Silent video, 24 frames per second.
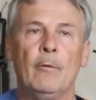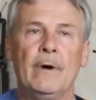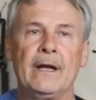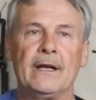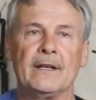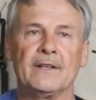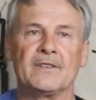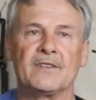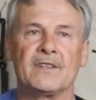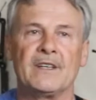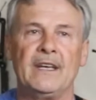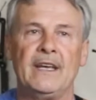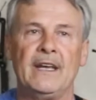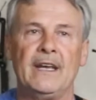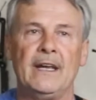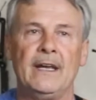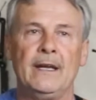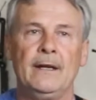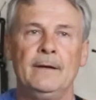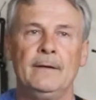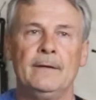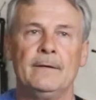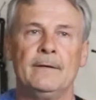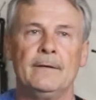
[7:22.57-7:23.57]
can
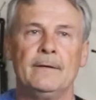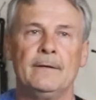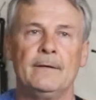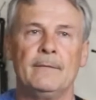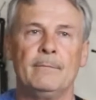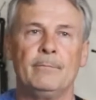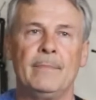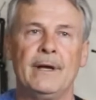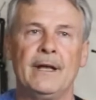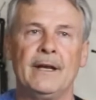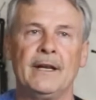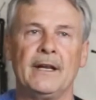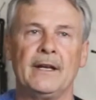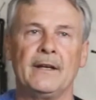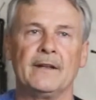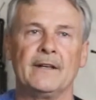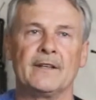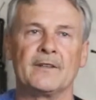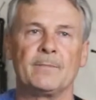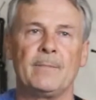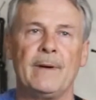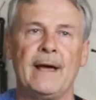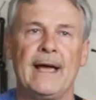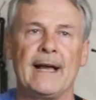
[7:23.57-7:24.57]
see bending
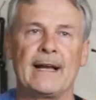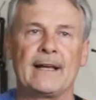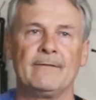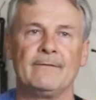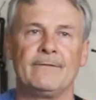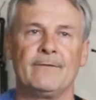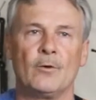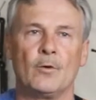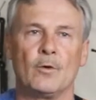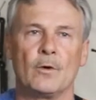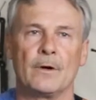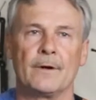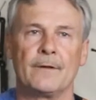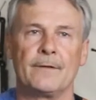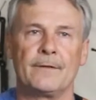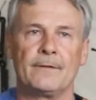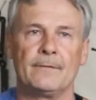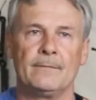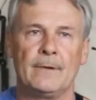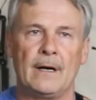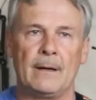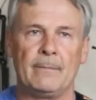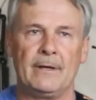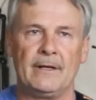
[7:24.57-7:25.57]
this back and forth,
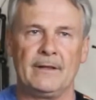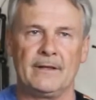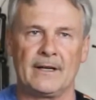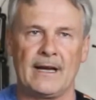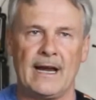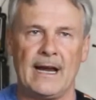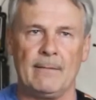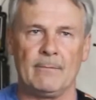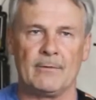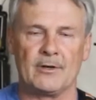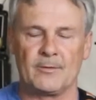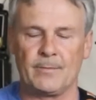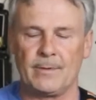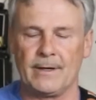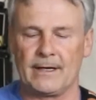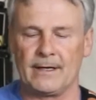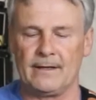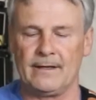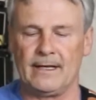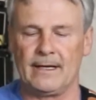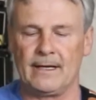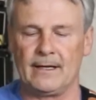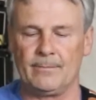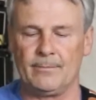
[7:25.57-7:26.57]
I mean the camera's picking
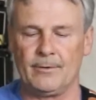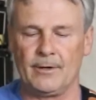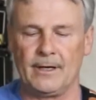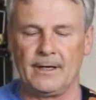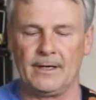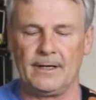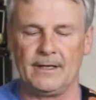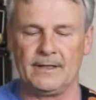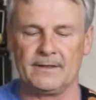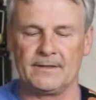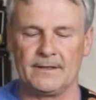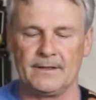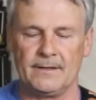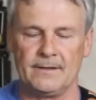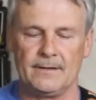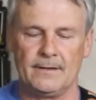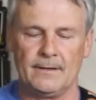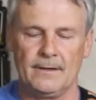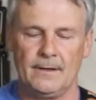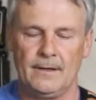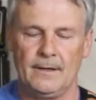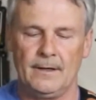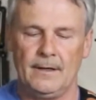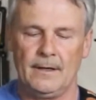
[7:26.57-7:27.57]
that up pretty decent.
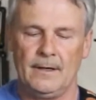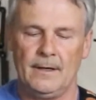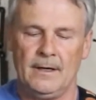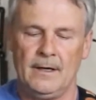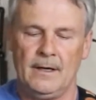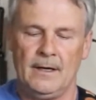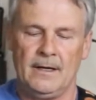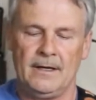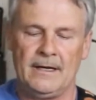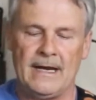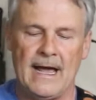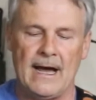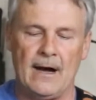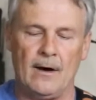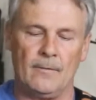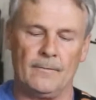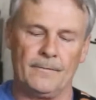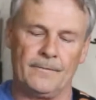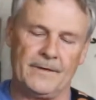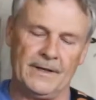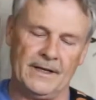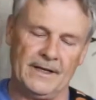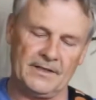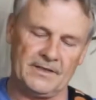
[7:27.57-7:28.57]
Now
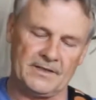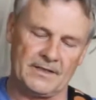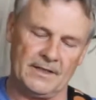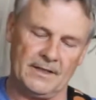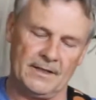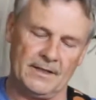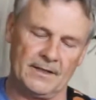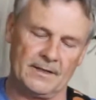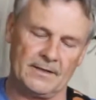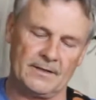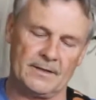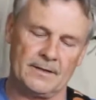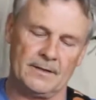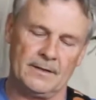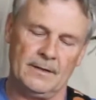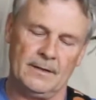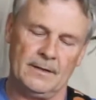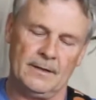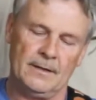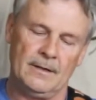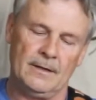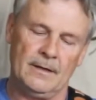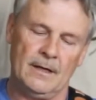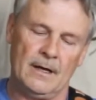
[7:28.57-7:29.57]
this is
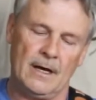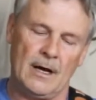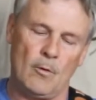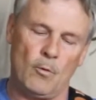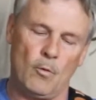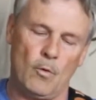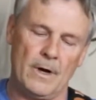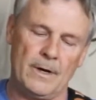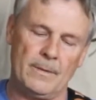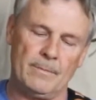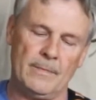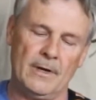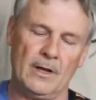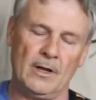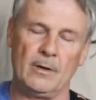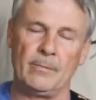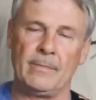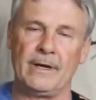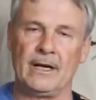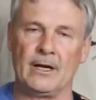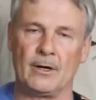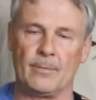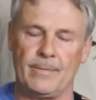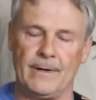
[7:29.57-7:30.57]
a 1
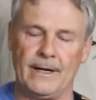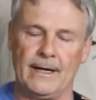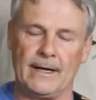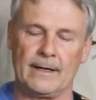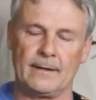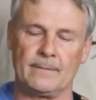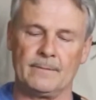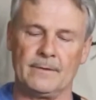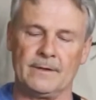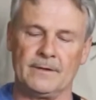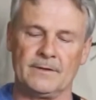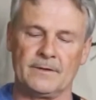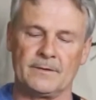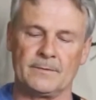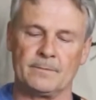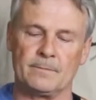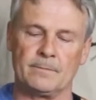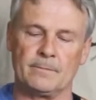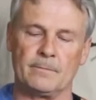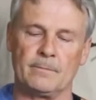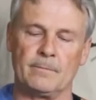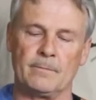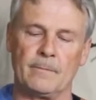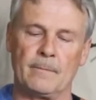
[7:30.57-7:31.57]
millimeter pick. This is
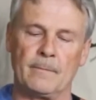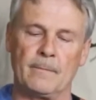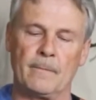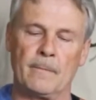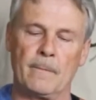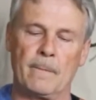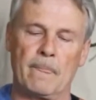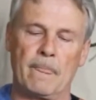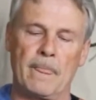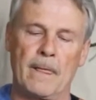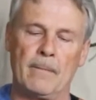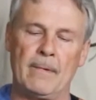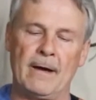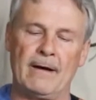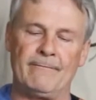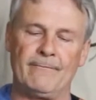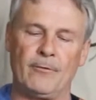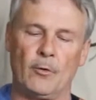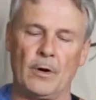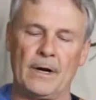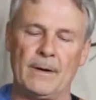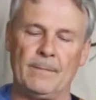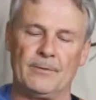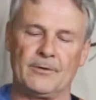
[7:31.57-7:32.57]
about
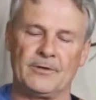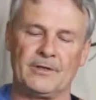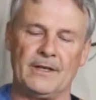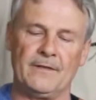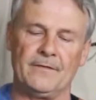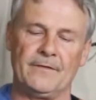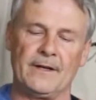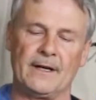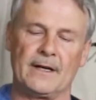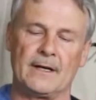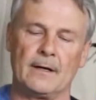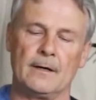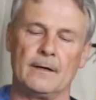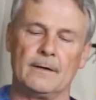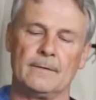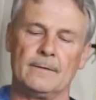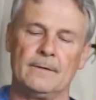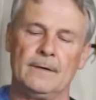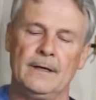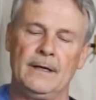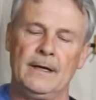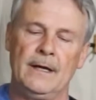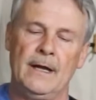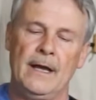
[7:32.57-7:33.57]
40% thicker.
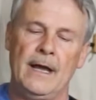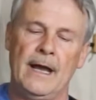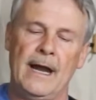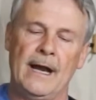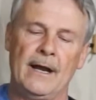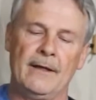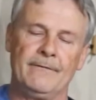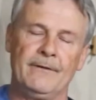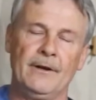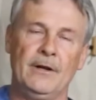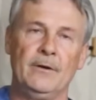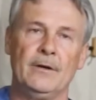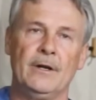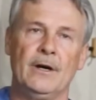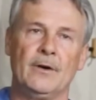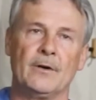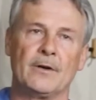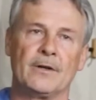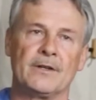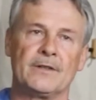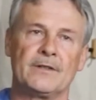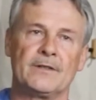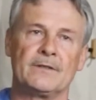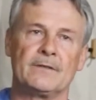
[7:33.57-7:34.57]
And if you
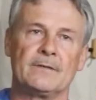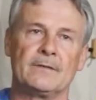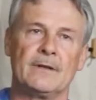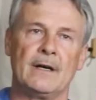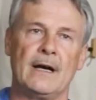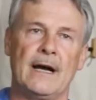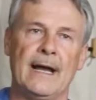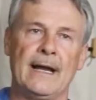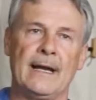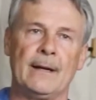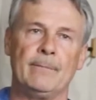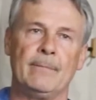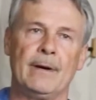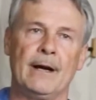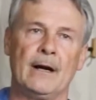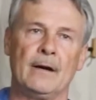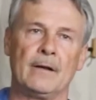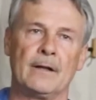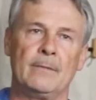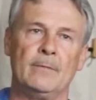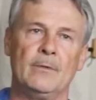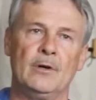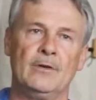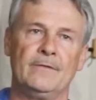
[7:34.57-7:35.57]
notice, I can
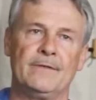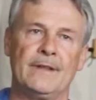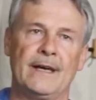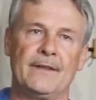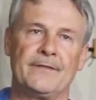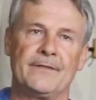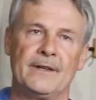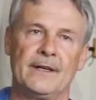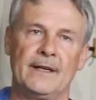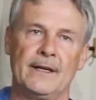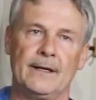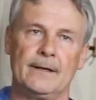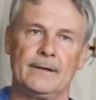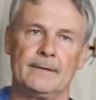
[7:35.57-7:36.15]
barely move that thing.